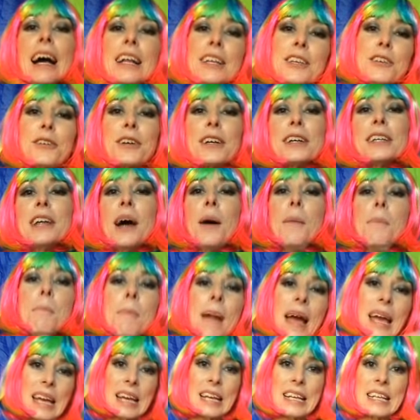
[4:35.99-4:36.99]
And you can
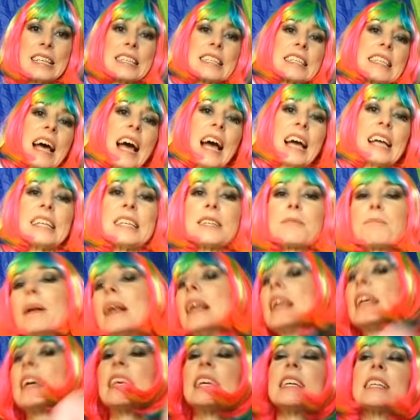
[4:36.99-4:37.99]
amaze and
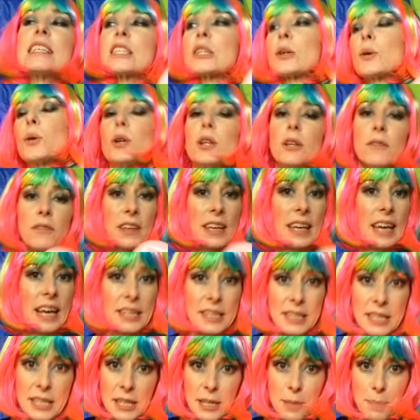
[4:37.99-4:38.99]
please all of the
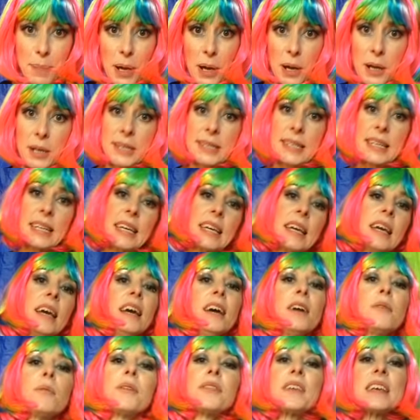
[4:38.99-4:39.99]
guests at the party
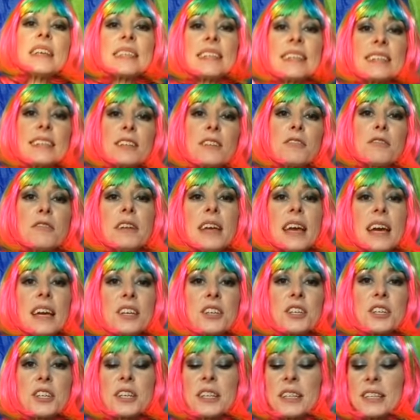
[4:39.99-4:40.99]
with these little
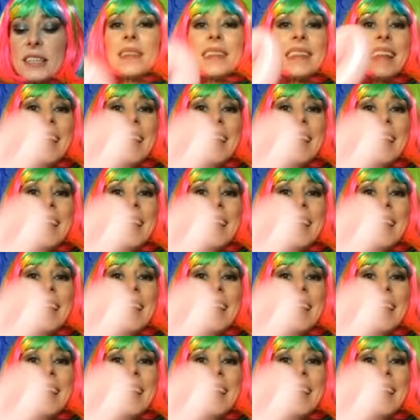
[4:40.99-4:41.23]
creations.